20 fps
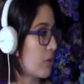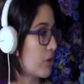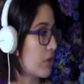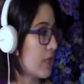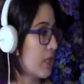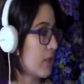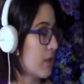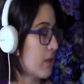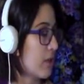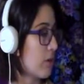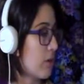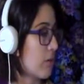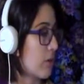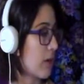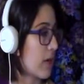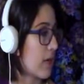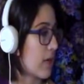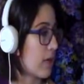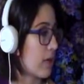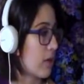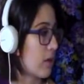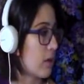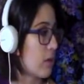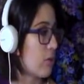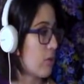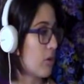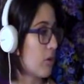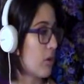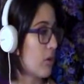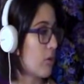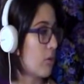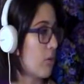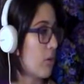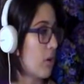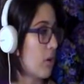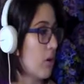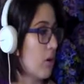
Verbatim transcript: shit. Oh, God. Oh, no.